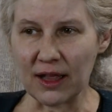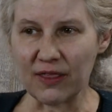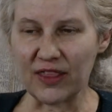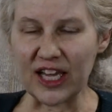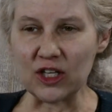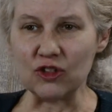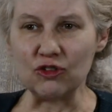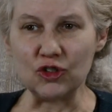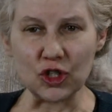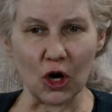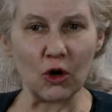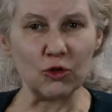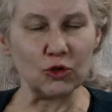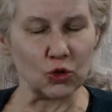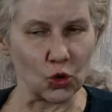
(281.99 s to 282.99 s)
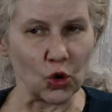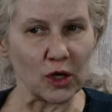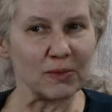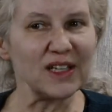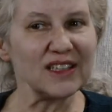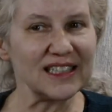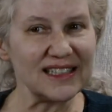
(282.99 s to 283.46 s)
that you don't
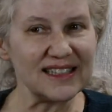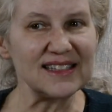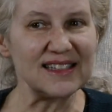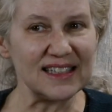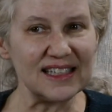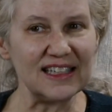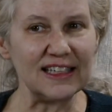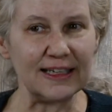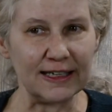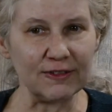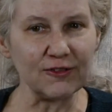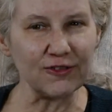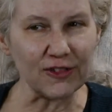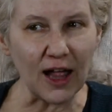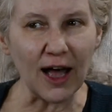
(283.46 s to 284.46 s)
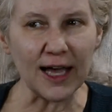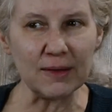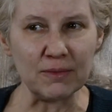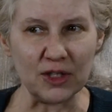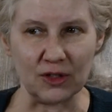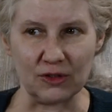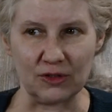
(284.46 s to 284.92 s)
normally see in fly
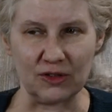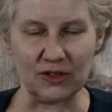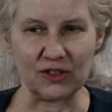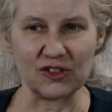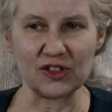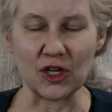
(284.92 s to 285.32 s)
mutants.